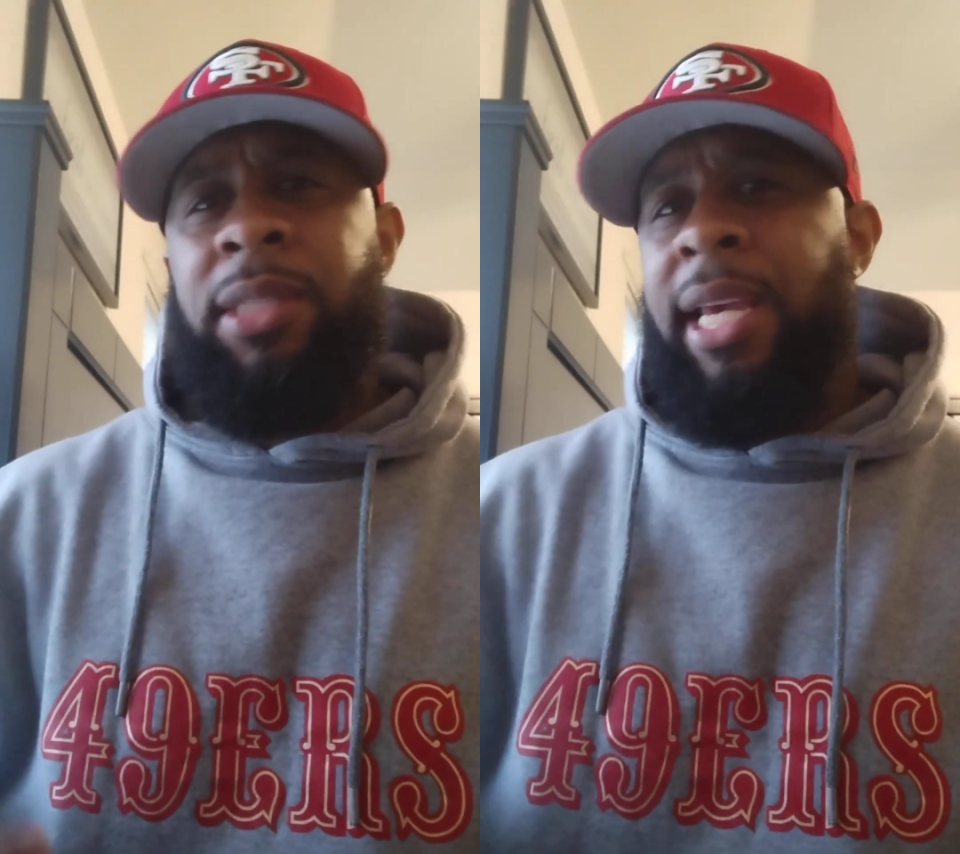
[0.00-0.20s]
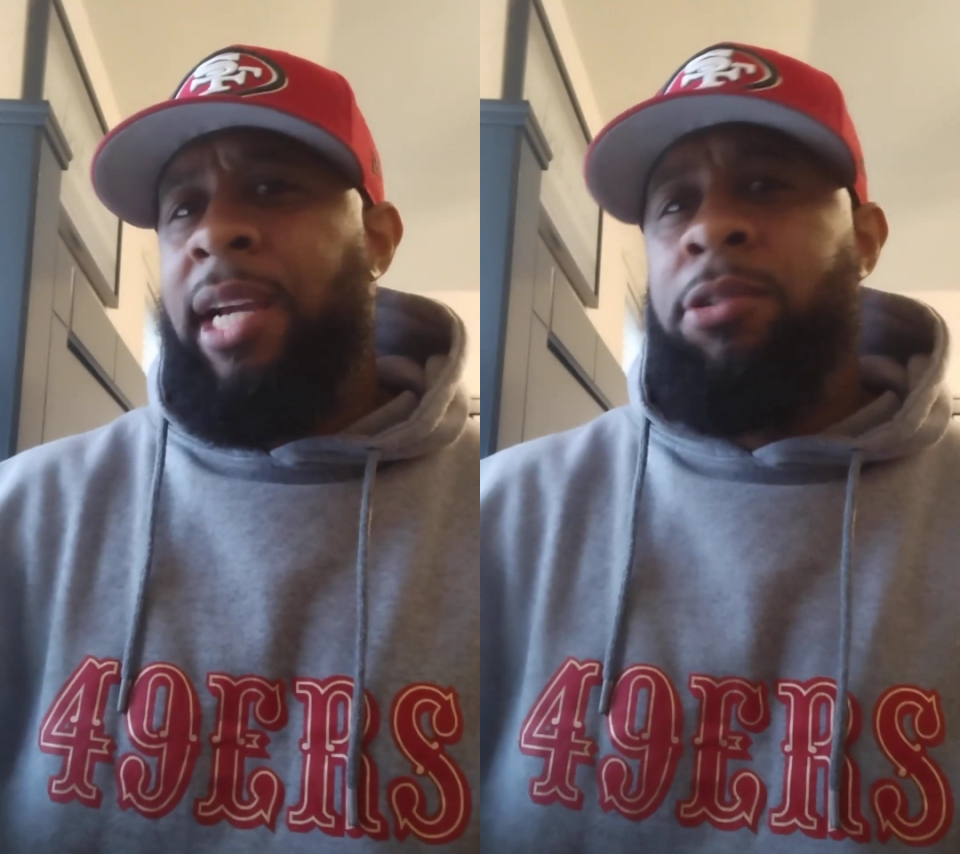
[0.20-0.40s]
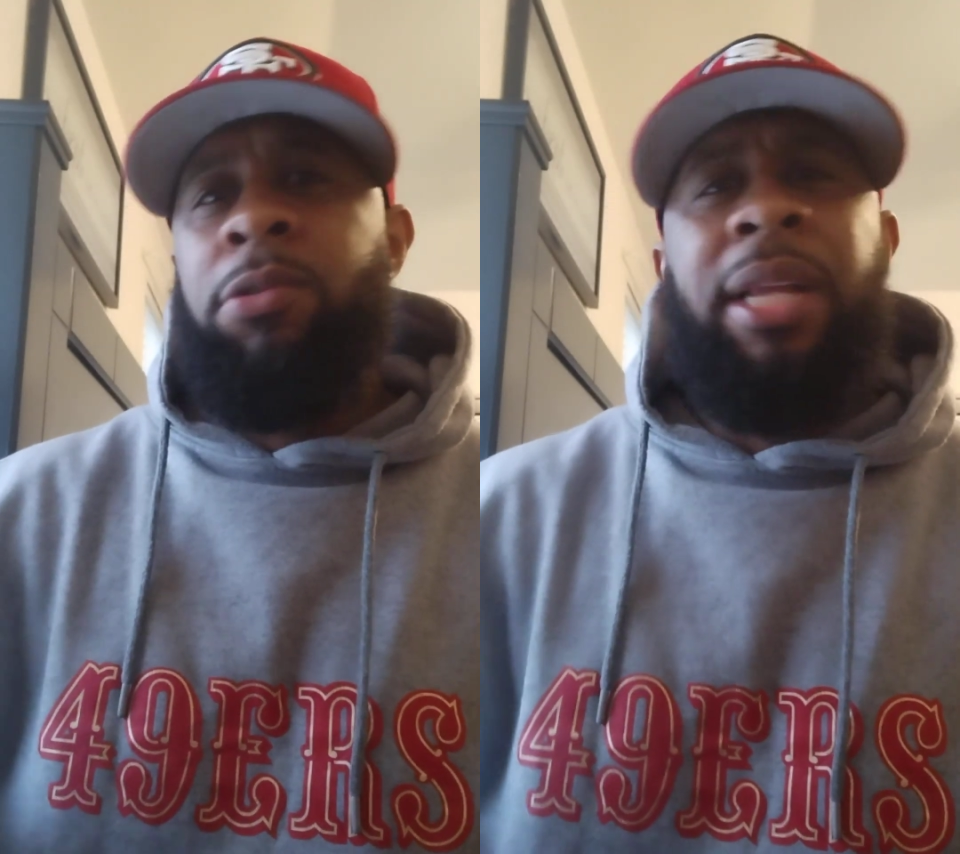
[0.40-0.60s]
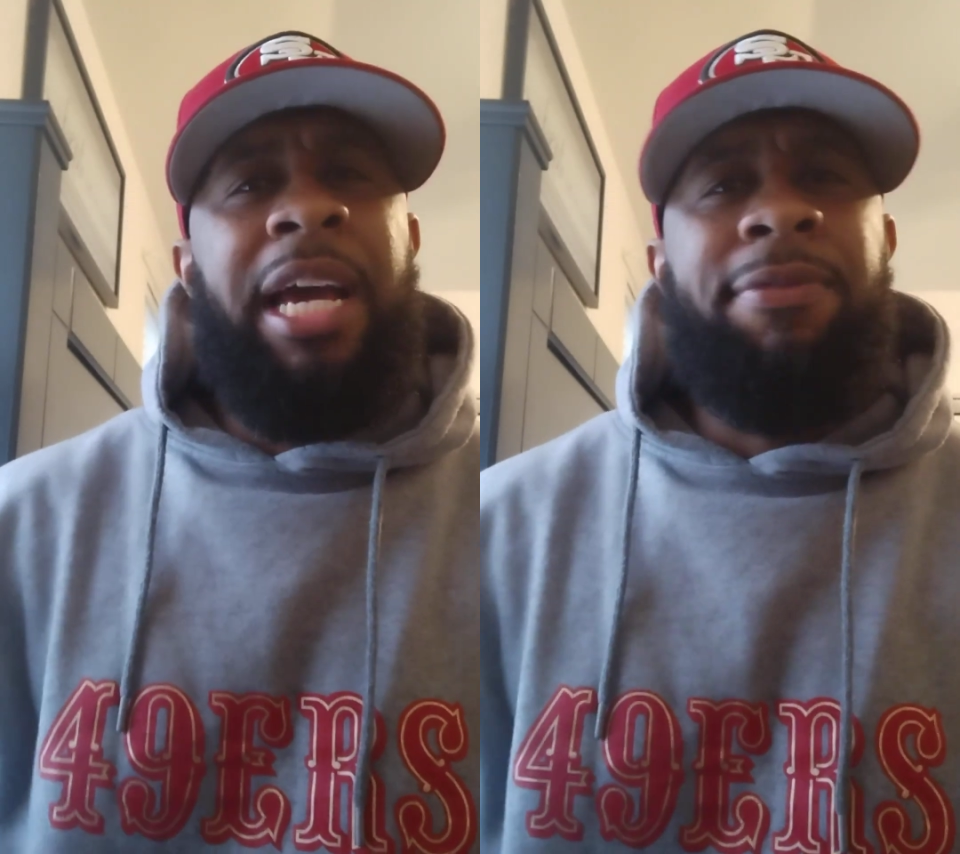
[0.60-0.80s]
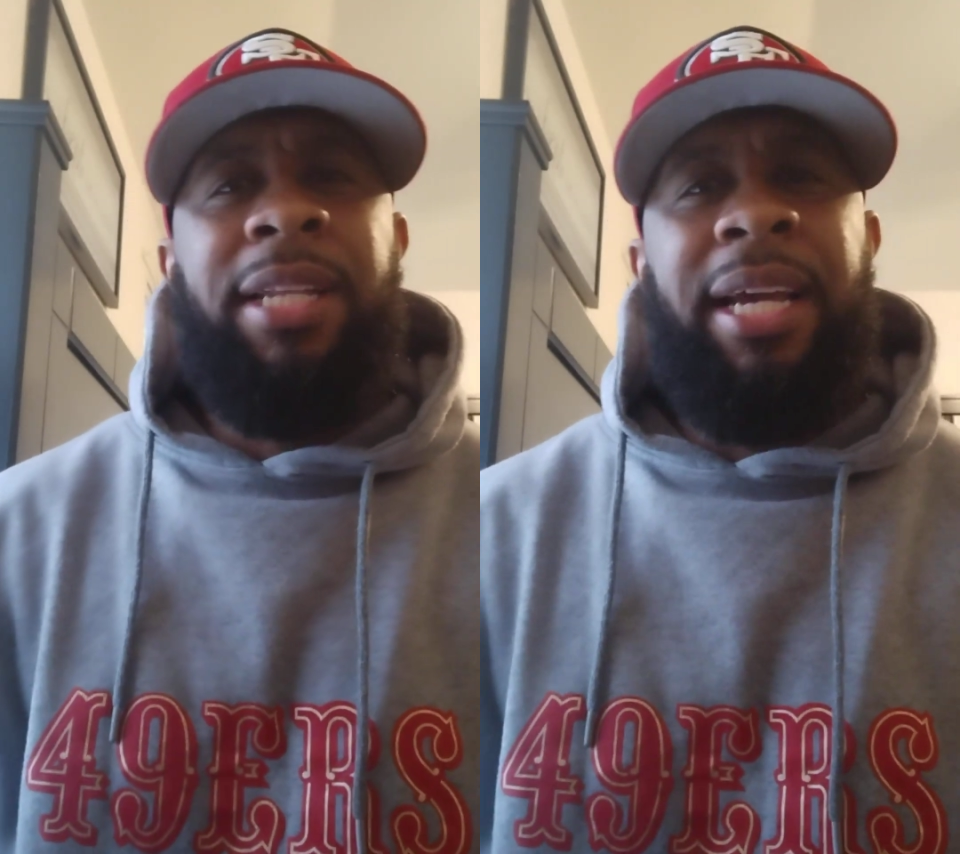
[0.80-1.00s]
What the hell you
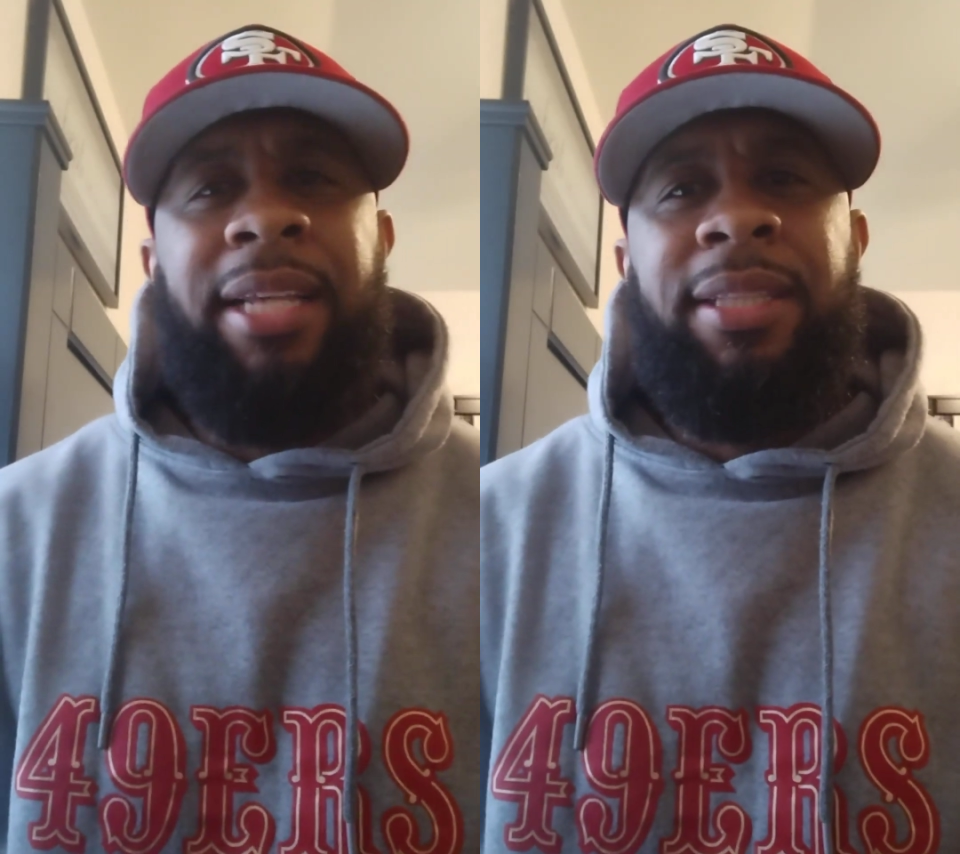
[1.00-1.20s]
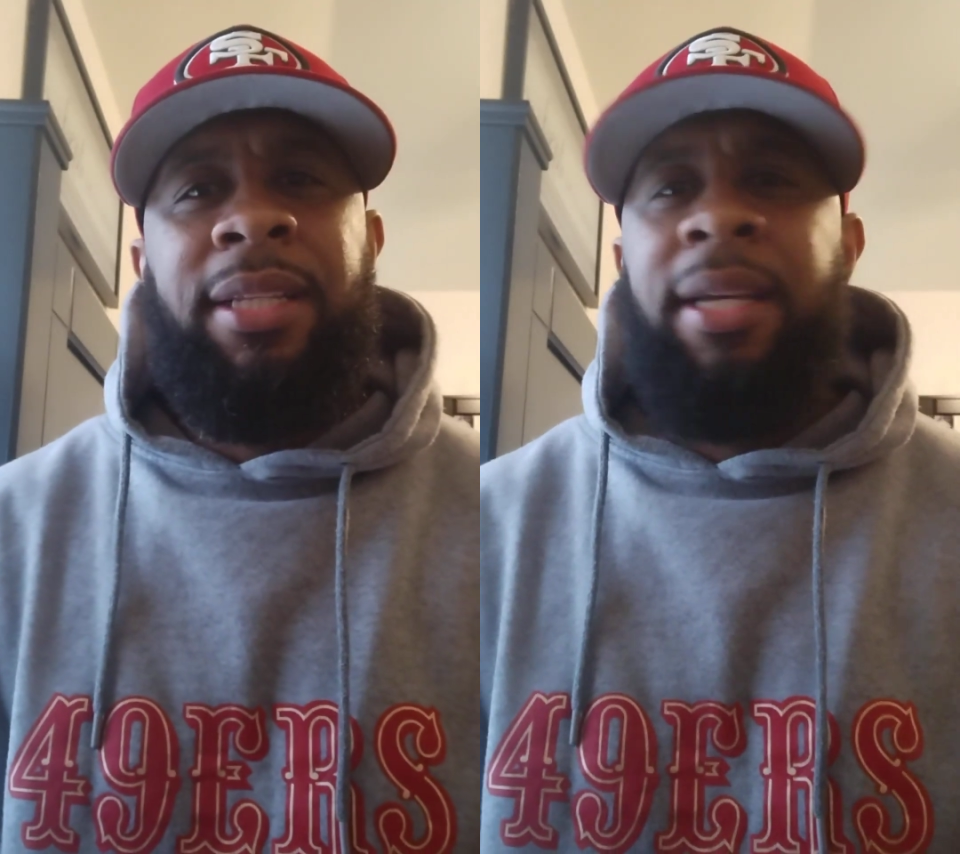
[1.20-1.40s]
laughing at?"